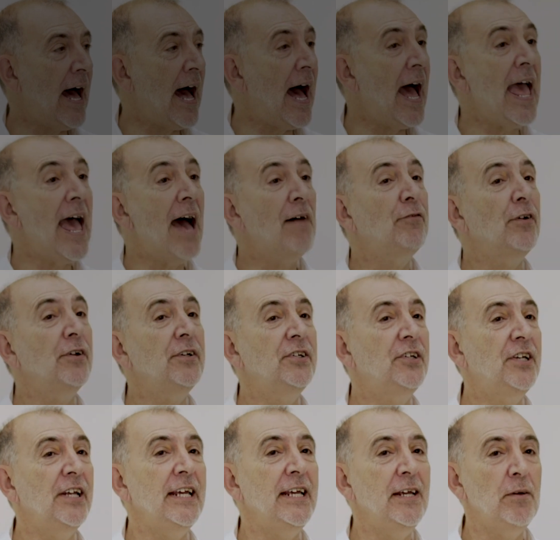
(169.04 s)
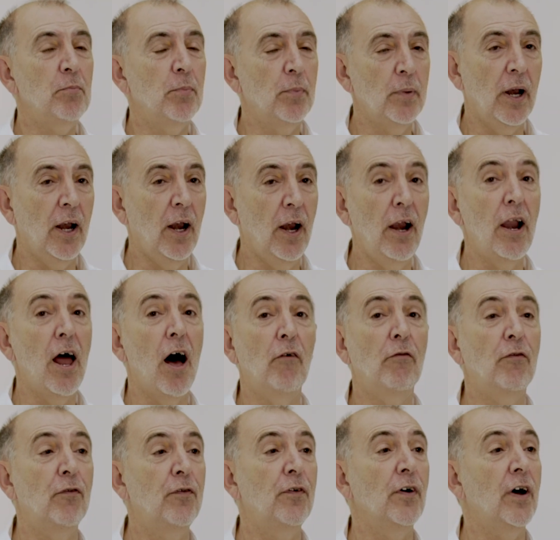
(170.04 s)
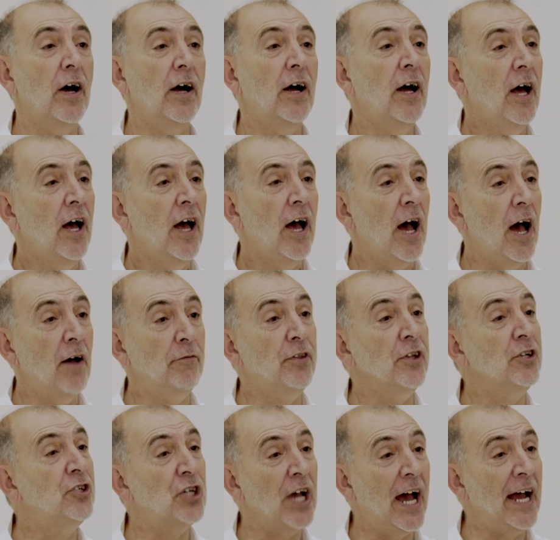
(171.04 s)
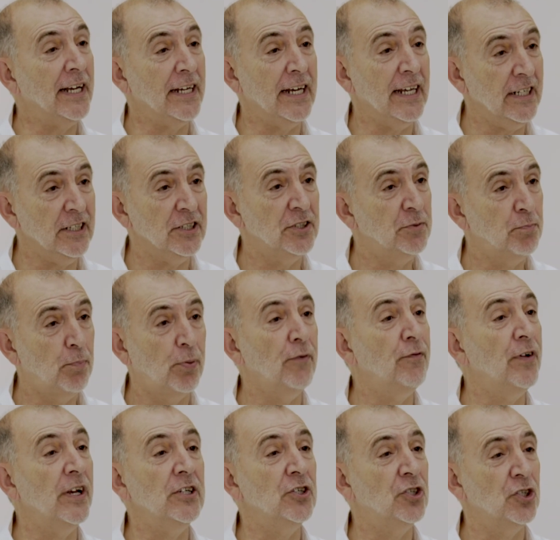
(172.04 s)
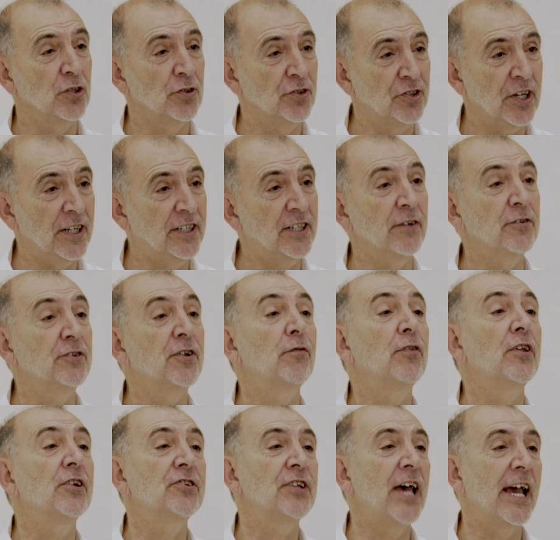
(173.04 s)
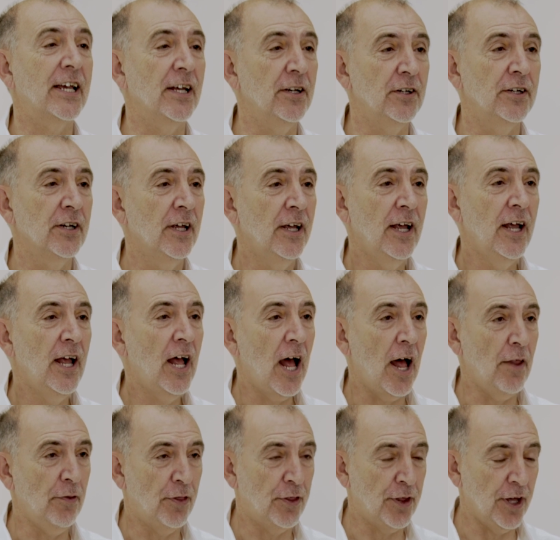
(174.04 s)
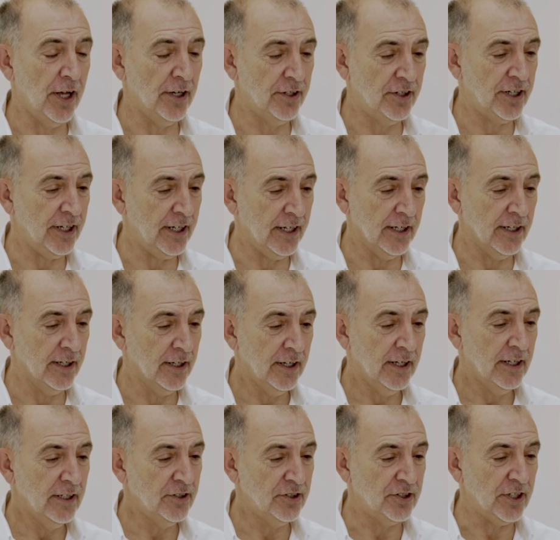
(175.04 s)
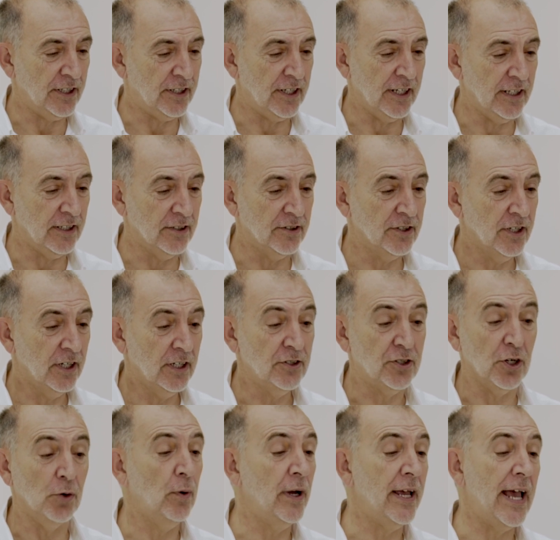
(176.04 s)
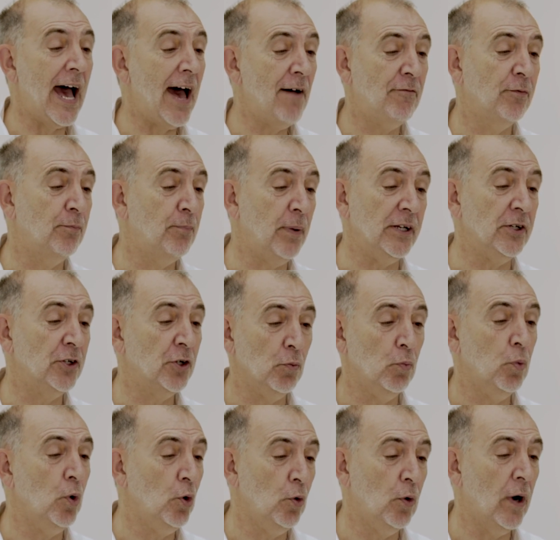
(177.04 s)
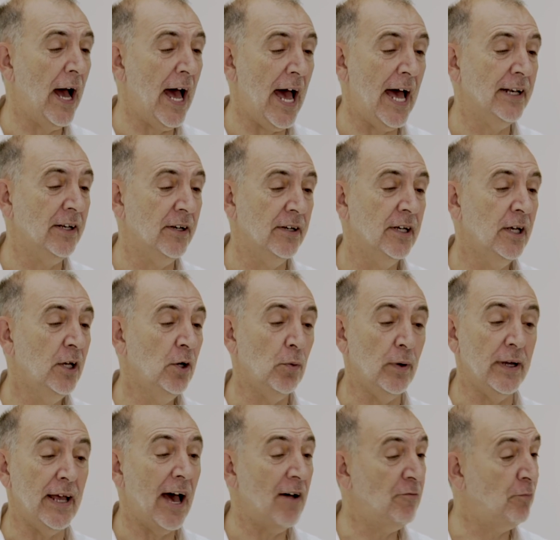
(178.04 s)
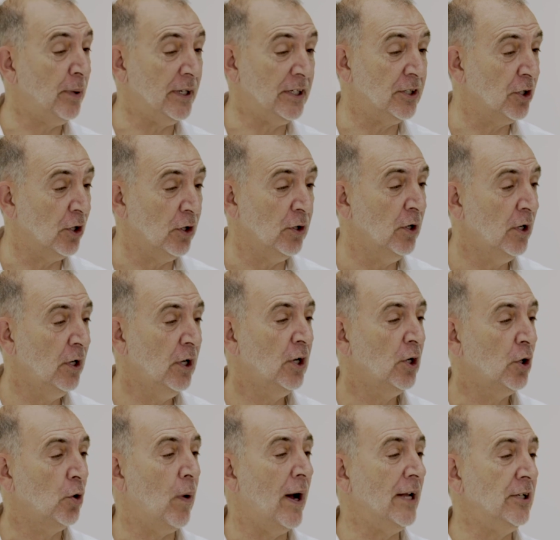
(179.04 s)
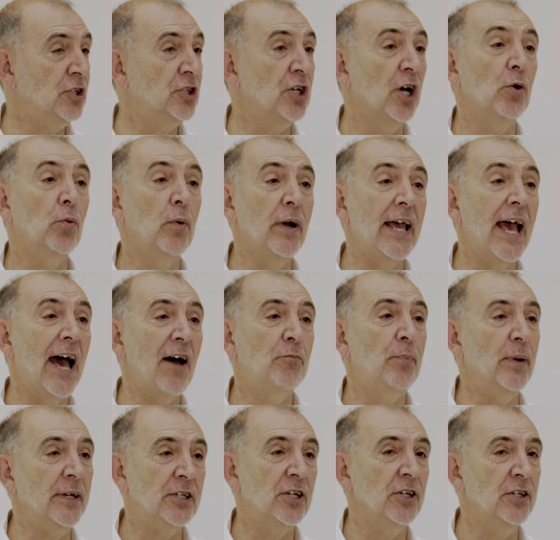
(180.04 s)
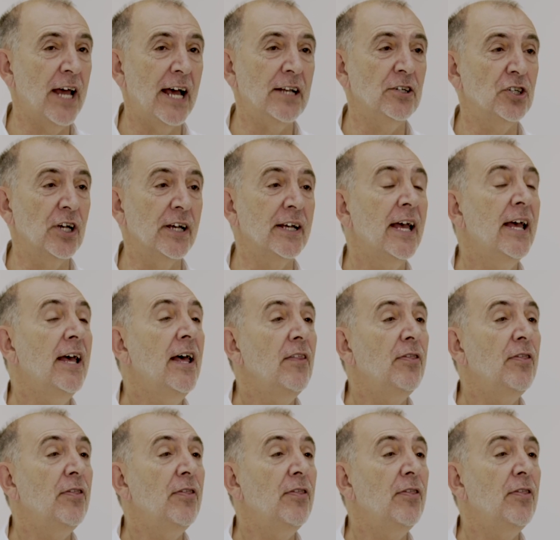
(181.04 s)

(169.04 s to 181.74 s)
I have a deep love of the Chinese provincial cities, of the second and third tier cities. So we have been to Wuhan, we have been to Guangzhou, we have been to Nanjing.